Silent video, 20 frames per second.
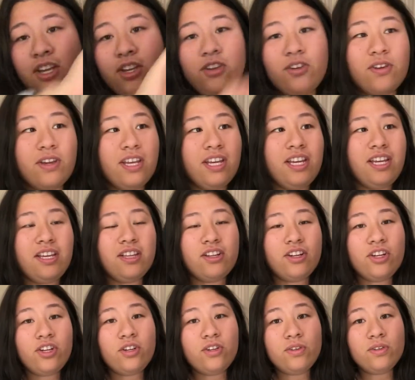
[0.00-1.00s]
You can either
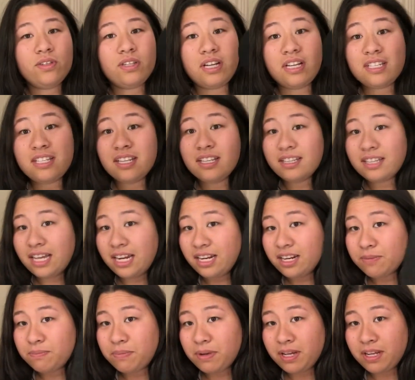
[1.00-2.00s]
use a
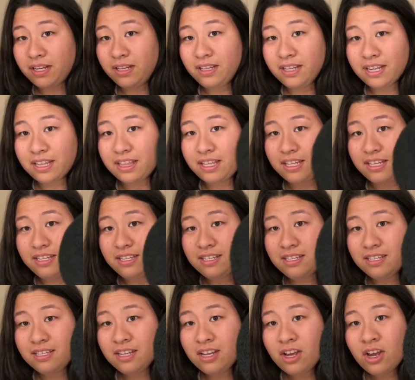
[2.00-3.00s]
synthetic bun like
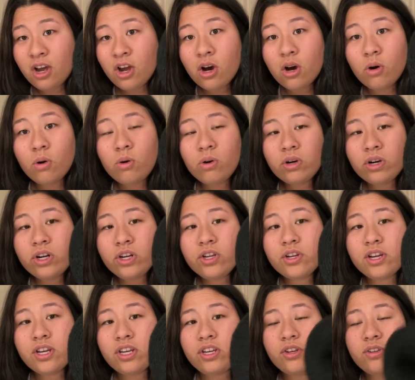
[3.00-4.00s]
this, or
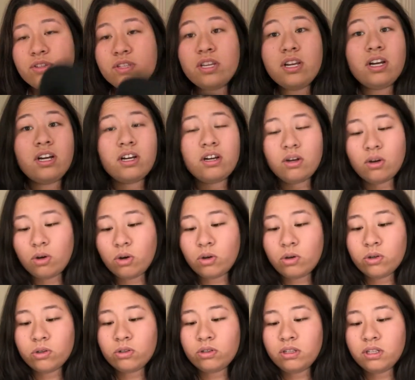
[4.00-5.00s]
you can use a
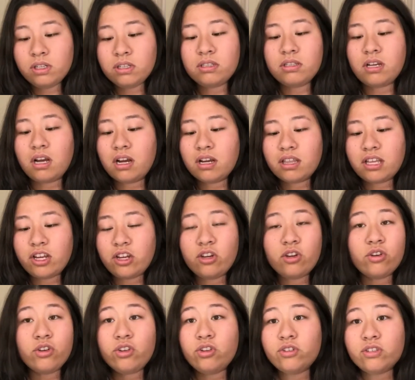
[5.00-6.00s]
old sock that you
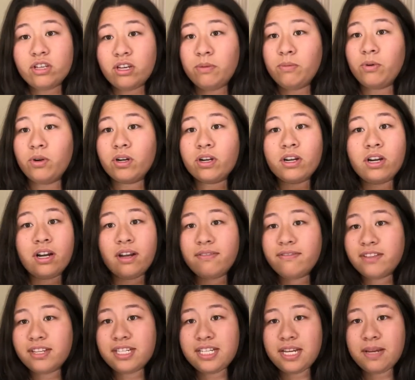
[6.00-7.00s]
don't use anymore. Cut
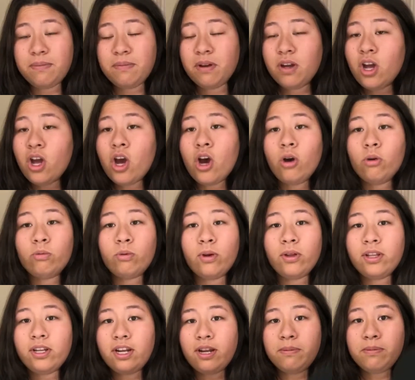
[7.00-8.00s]
off the tip,
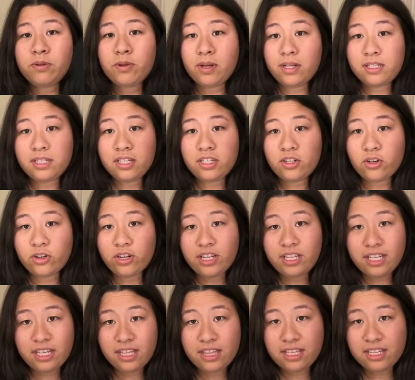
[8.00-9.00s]
roll it up so it's a
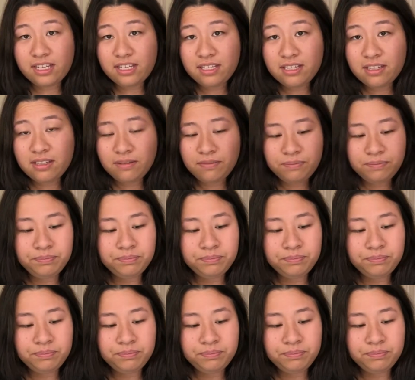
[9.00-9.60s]
donut like this.